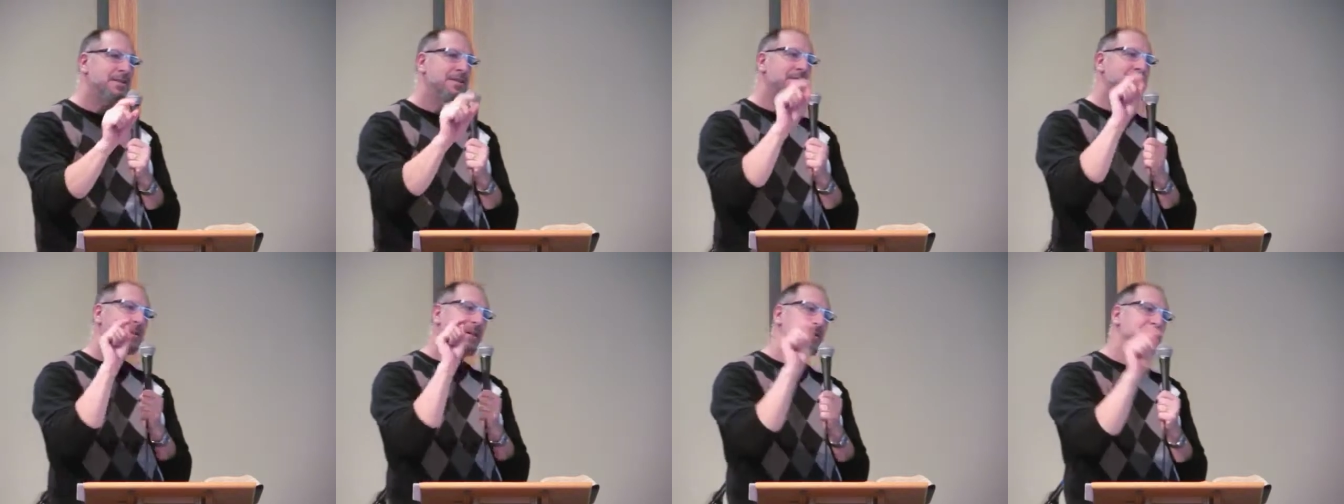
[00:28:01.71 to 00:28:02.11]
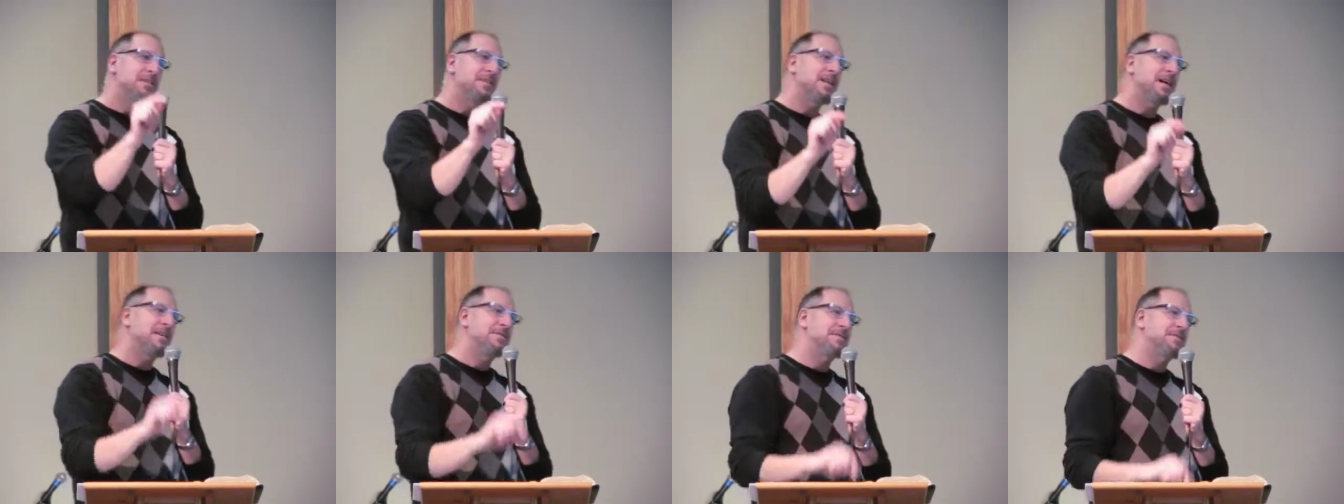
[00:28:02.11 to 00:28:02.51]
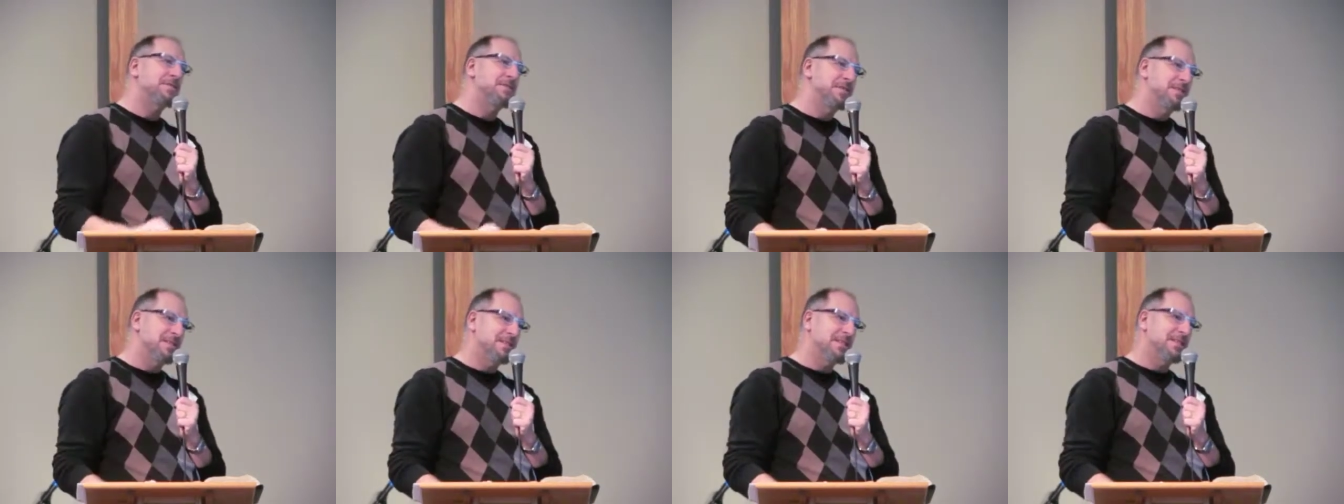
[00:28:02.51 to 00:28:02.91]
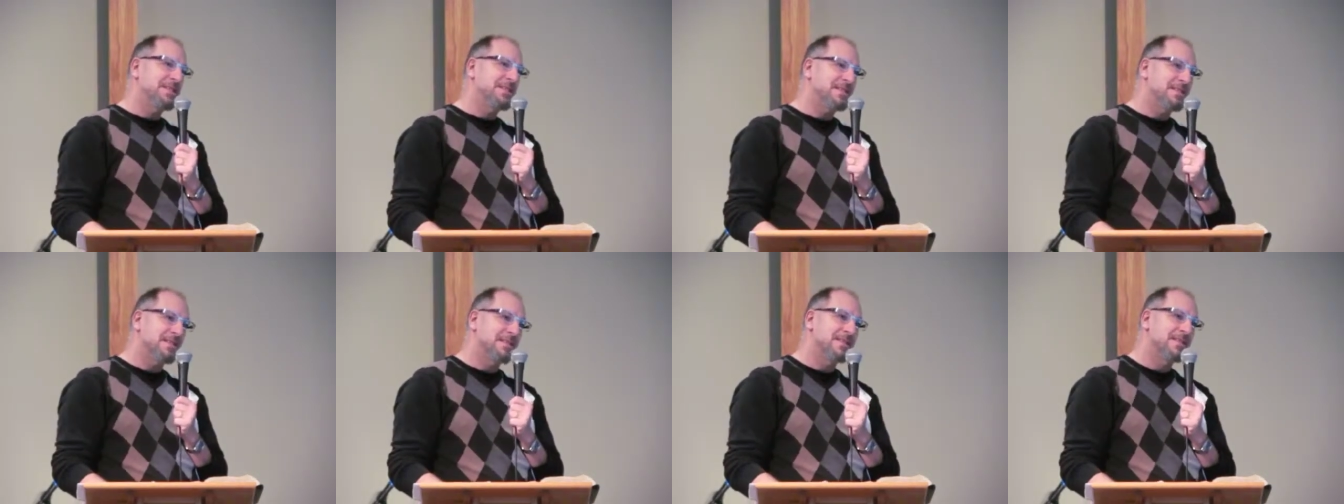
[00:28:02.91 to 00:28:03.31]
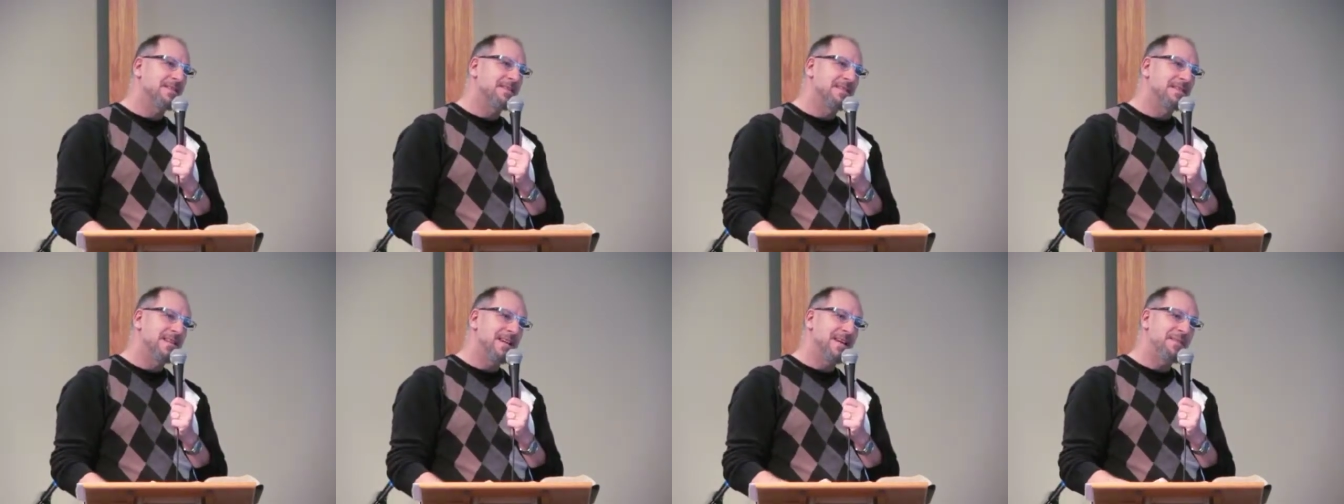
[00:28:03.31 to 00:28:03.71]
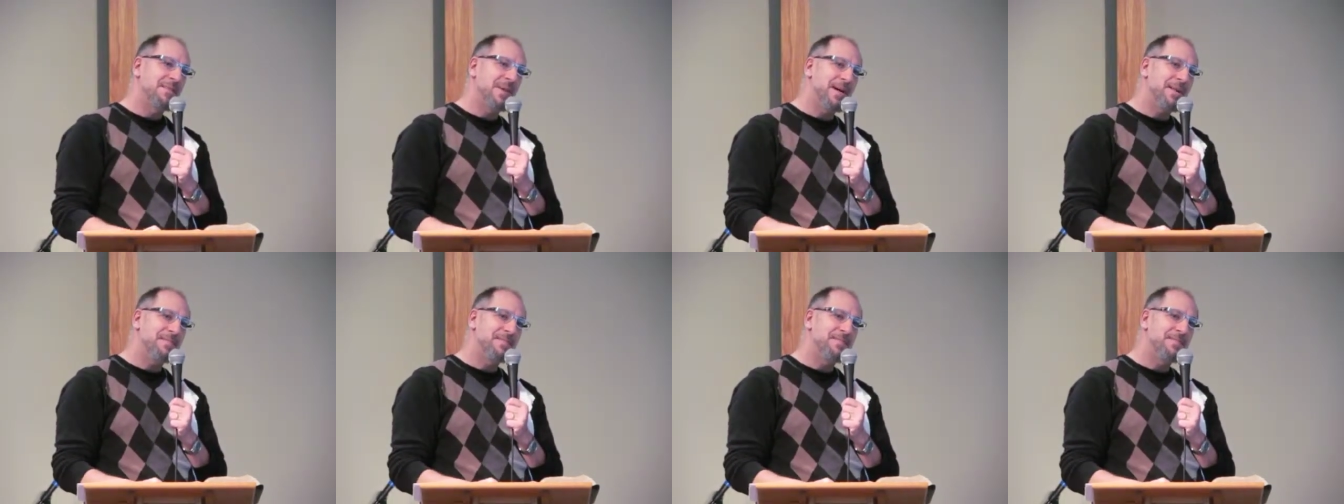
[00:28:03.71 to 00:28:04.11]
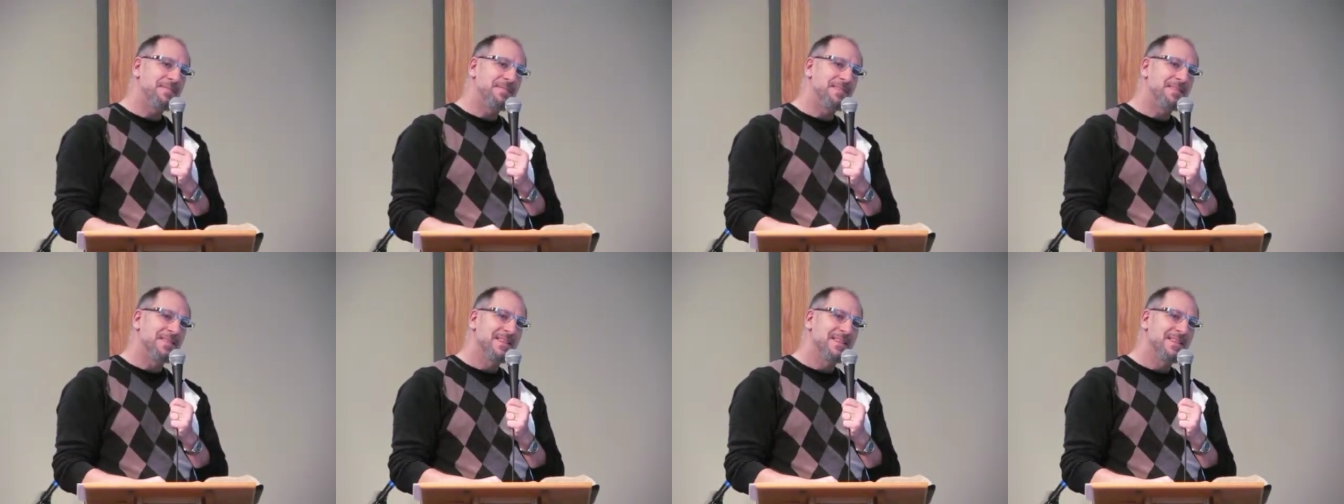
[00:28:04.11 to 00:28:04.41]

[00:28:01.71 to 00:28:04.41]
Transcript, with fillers: are touching lives for Jesus. Amen?